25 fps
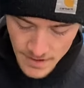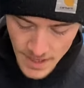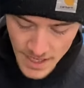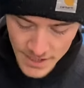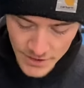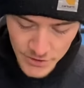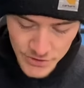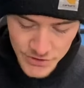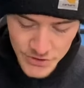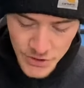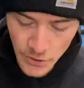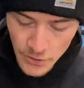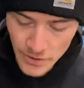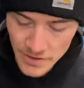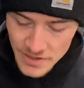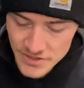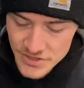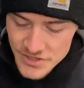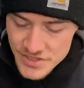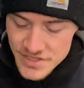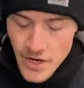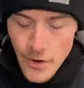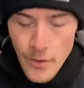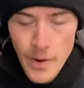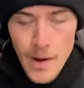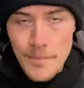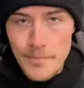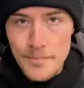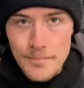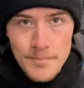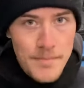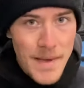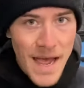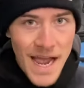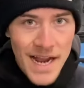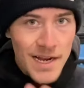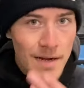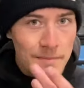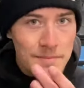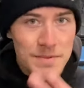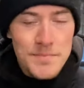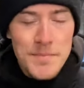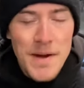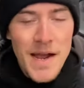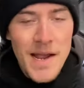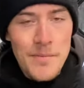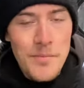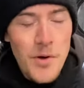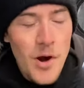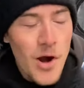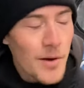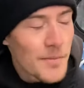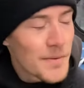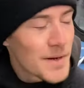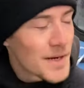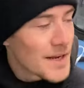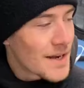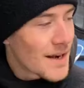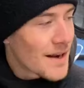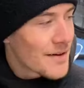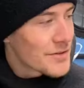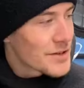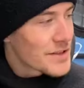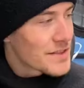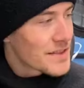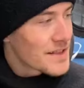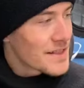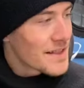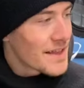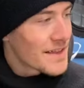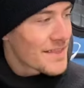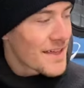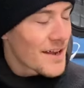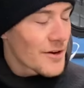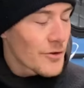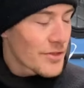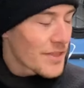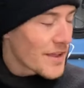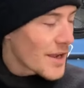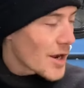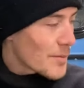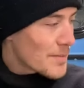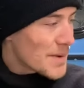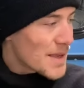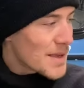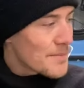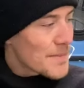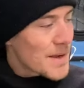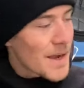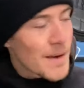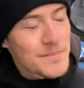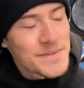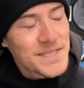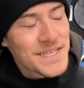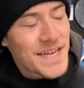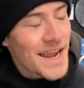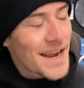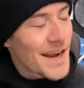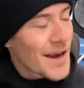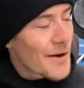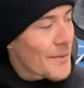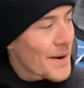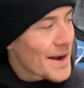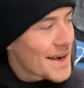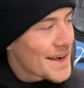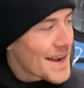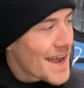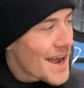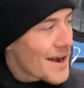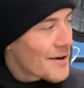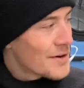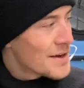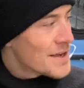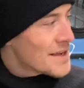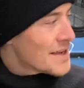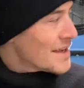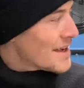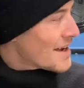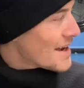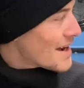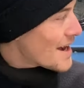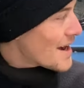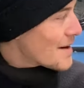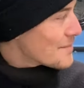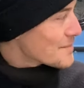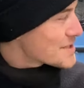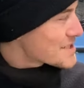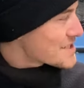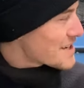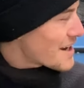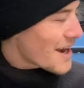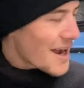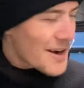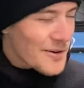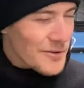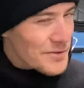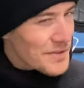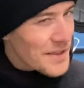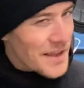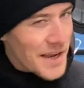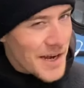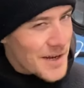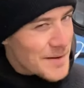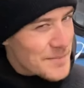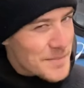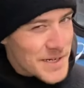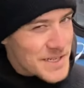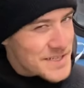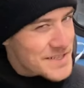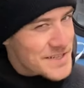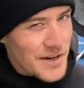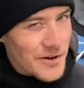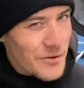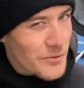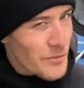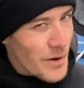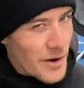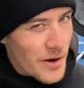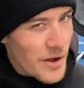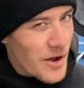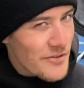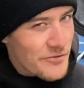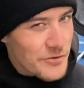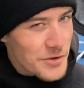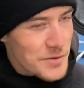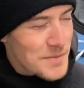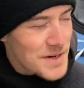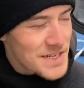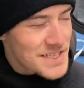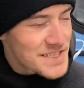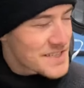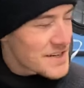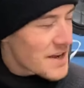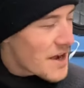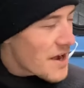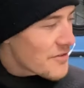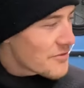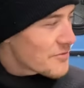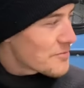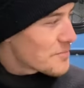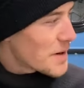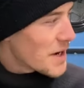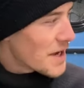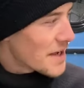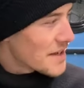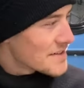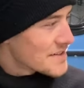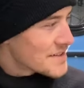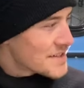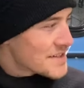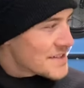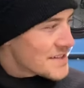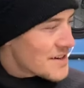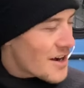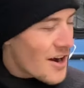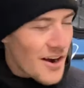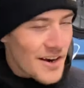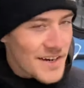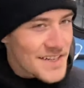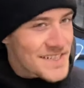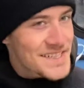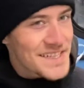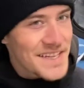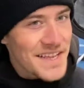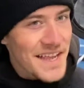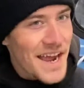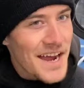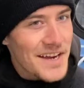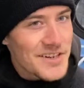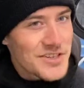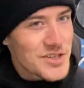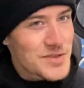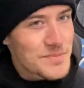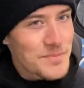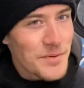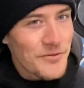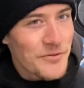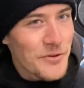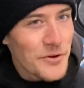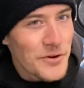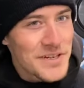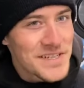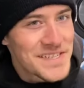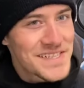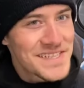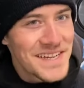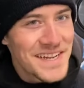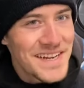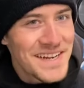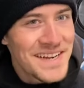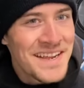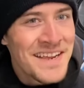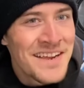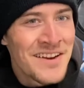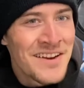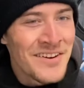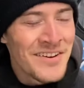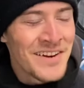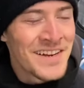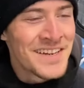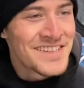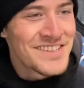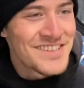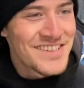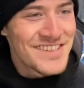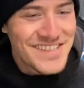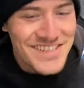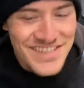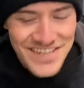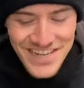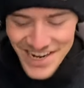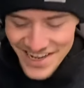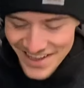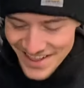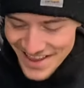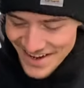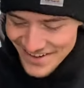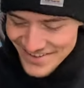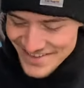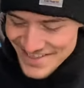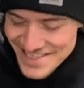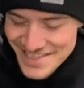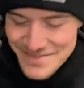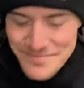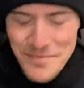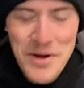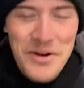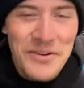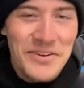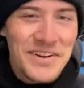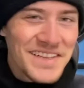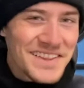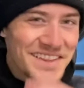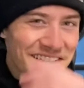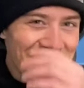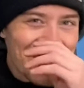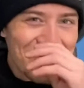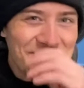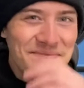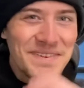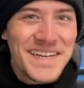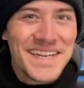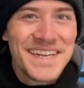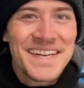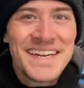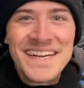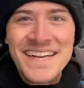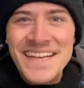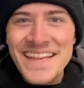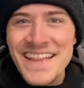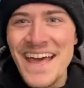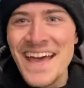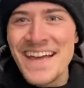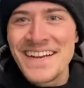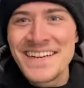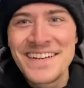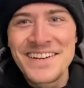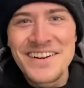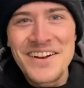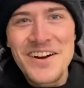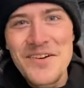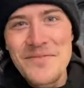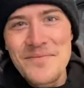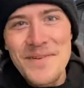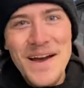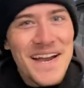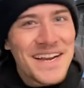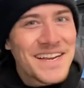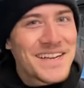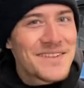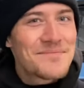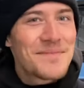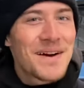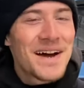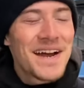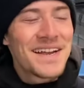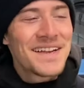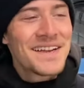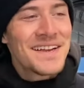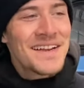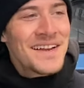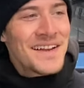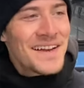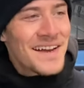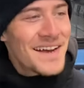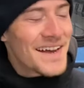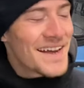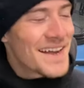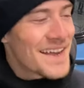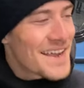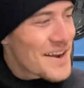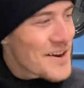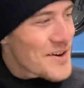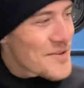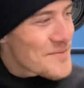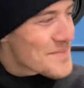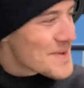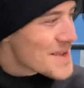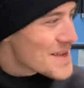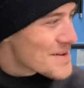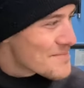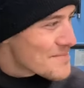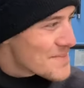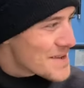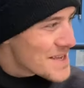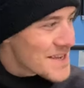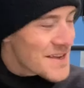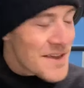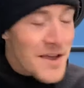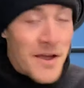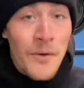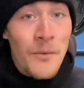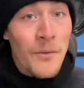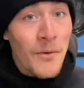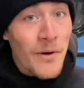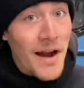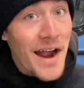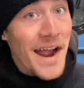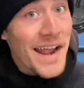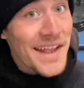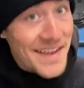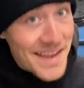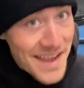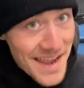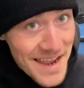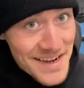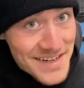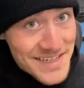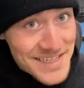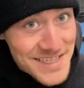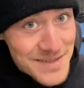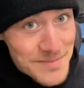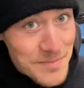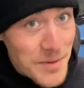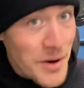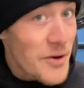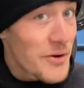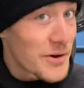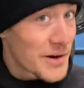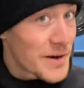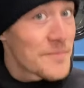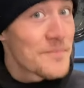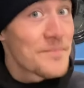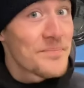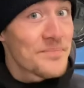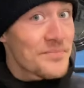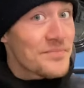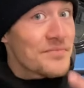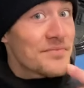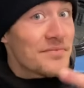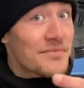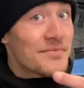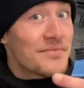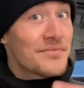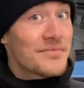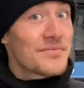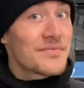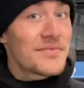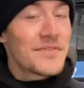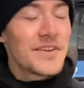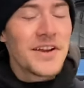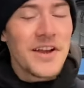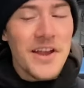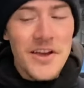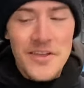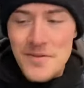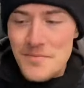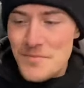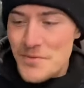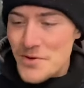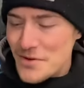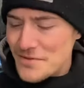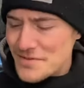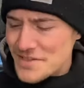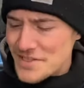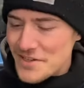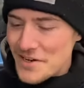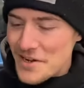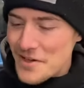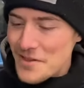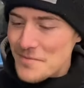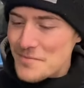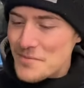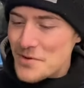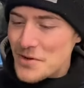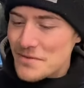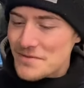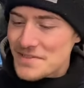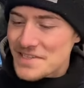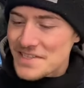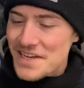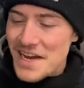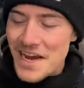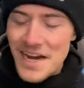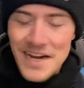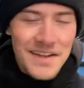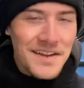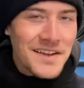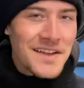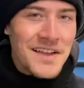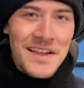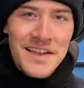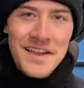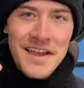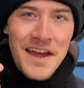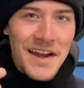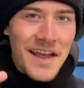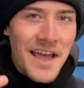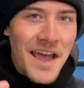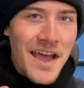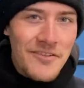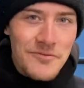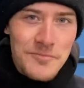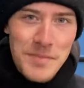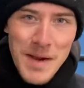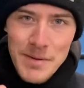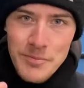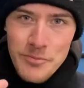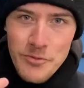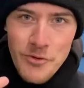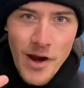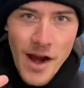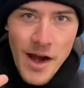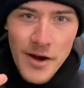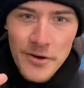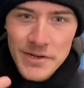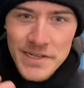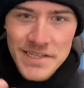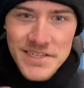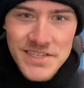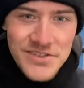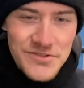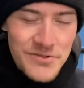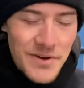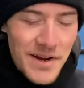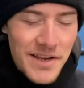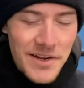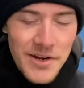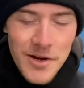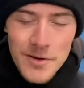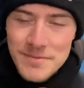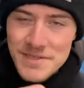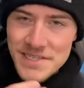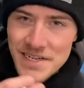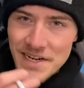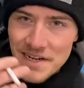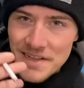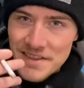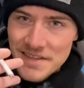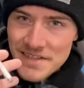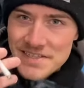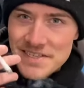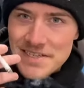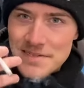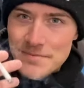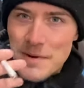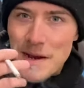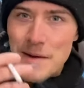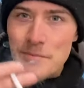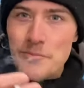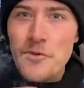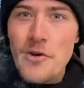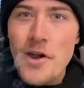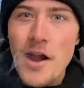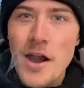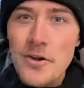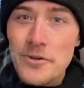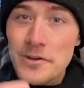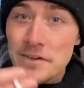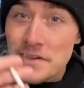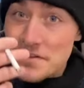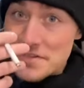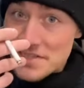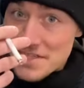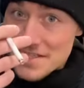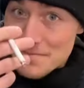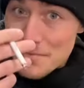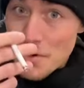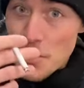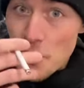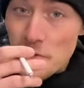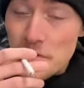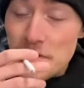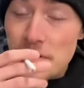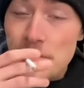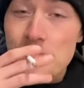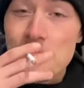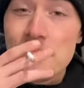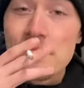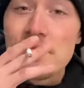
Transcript: I could totally just go up back up to my apartment and everything like that, or the Airbnb I'm staying at right now, because uh, um, I don't think anybody's going to run off with my stuff. But honestly, I just prefer to sit in here and just chill out and smoke a little bit than to go back in my uh, Airbnb where I can't smoke. You know the moves, you know the moves. Gotta, gotta have my priorities straight, you know what I'm saying? And this is my priority, the smoke.